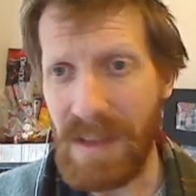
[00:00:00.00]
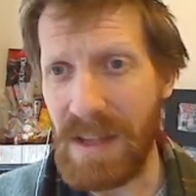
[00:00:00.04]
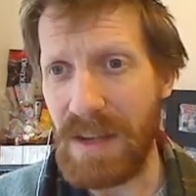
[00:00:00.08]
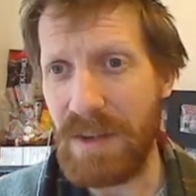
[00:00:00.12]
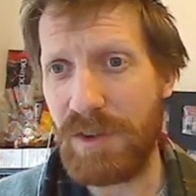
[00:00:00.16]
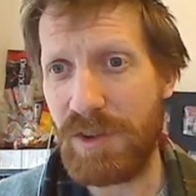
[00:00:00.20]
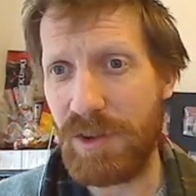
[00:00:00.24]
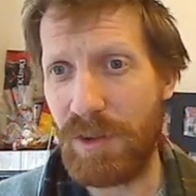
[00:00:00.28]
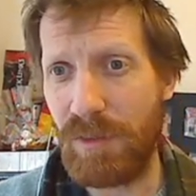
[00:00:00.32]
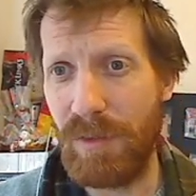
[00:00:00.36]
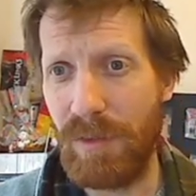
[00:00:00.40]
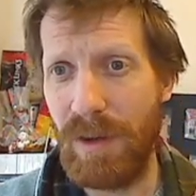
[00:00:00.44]

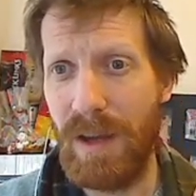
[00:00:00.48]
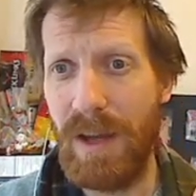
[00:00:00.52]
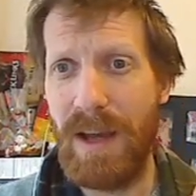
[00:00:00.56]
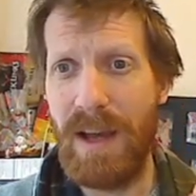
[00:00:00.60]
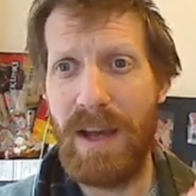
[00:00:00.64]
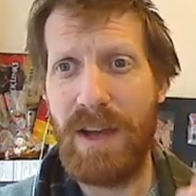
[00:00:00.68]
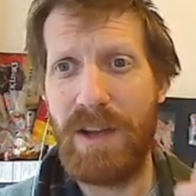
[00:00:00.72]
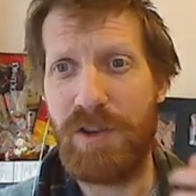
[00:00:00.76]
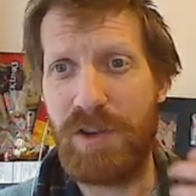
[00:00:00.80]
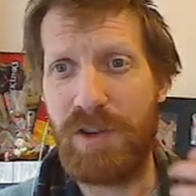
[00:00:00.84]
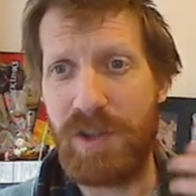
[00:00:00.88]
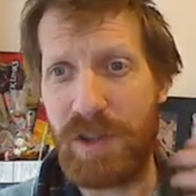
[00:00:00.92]
So
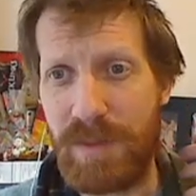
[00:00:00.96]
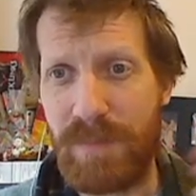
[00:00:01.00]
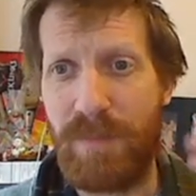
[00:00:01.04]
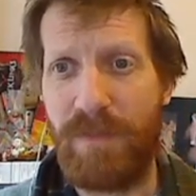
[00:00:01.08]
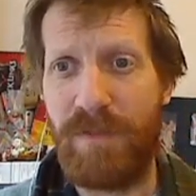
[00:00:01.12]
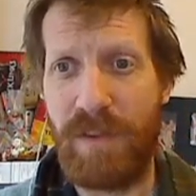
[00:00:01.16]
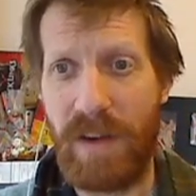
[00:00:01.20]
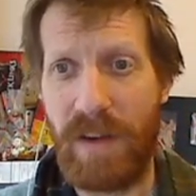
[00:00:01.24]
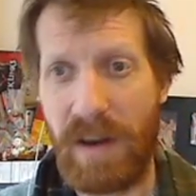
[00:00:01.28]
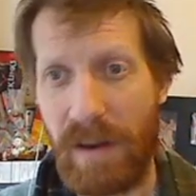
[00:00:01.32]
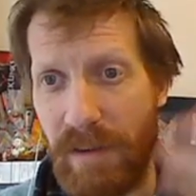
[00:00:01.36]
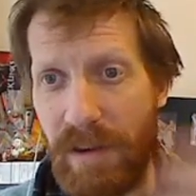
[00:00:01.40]
just
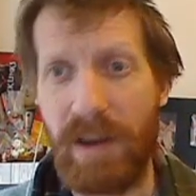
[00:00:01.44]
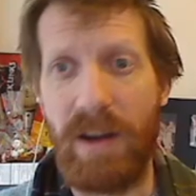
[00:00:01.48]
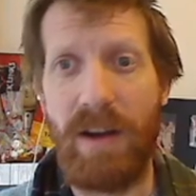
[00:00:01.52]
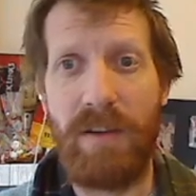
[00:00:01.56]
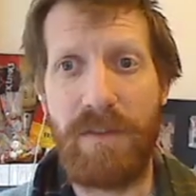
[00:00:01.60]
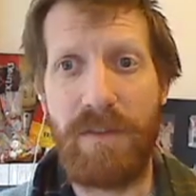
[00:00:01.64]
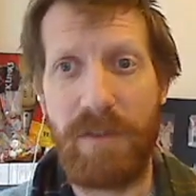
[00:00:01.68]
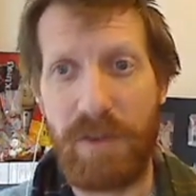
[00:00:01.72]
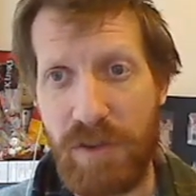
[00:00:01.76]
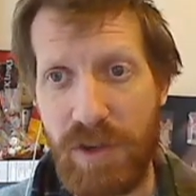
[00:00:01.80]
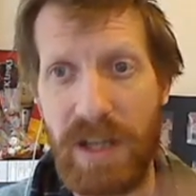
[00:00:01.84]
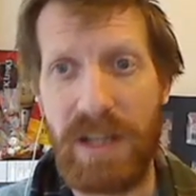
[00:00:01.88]
firing
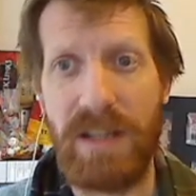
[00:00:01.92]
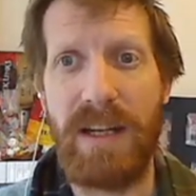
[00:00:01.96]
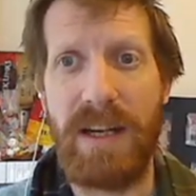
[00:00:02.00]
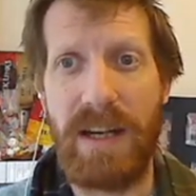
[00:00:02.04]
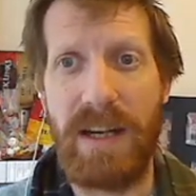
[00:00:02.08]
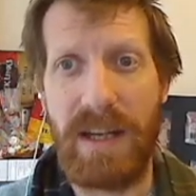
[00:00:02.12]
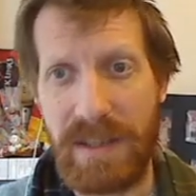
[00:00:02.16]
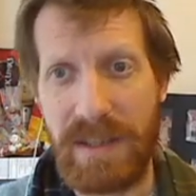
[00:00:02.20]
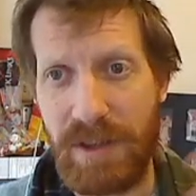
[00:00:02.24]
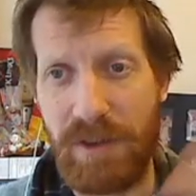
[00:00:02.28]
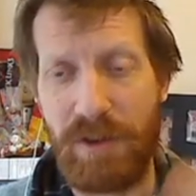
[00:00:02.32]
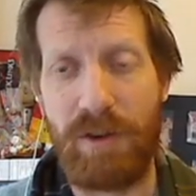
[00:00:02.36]
off your chain
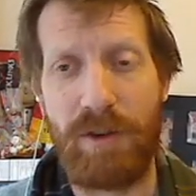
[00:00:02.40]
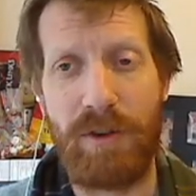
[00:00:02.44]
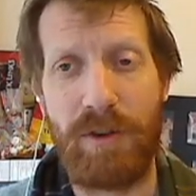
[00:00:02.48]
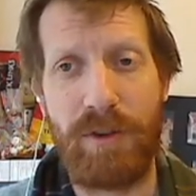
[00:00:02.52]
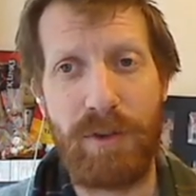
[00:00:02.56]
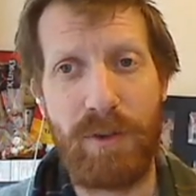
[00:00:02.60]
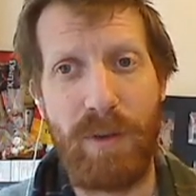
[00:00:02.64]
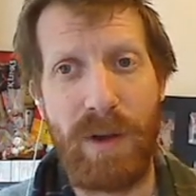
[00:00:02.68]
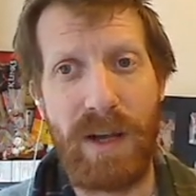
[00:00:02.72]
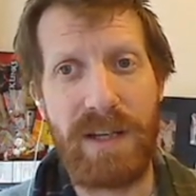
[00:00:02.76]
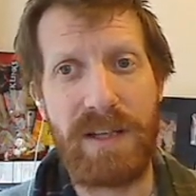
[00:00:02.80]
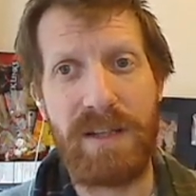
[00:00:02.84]
lightnings into
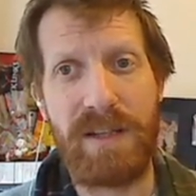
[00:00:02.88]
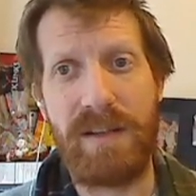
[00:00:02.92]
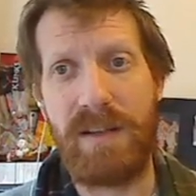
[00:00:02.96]
earthquakes and